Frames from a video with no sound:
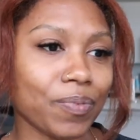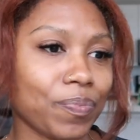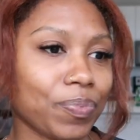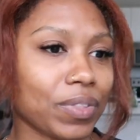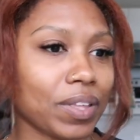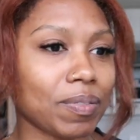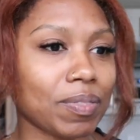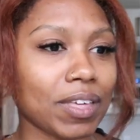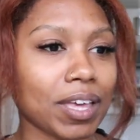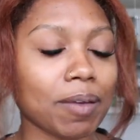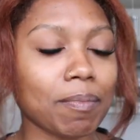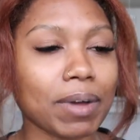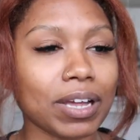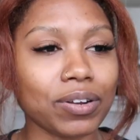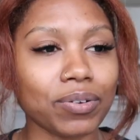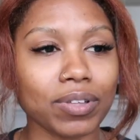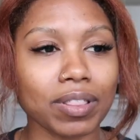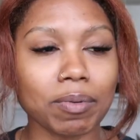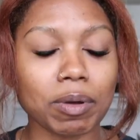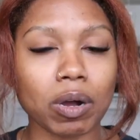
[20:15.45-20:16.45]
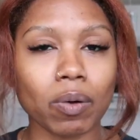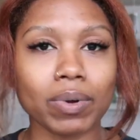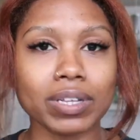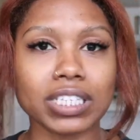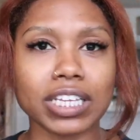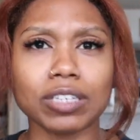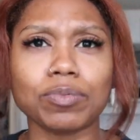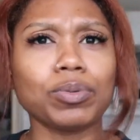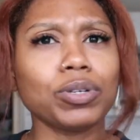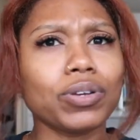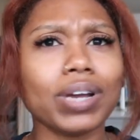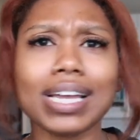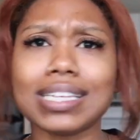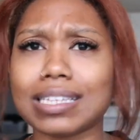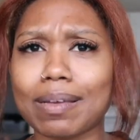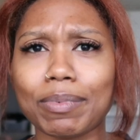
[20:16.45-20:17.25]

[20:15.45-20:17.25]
I'm thinking about doing them on Wednesdays, but you guys